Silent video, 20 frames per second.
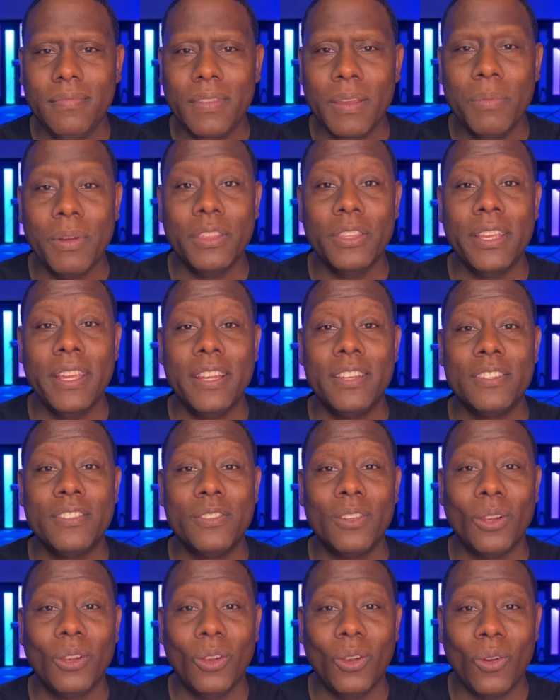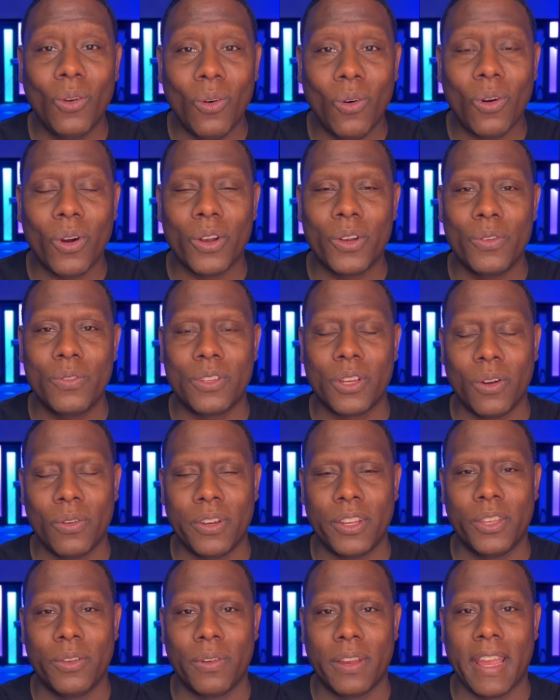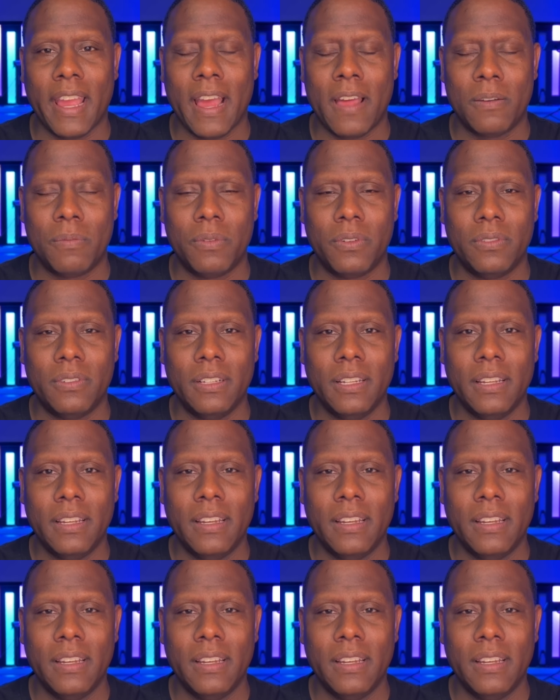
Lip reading: But it is the Lord who's holding you accountable.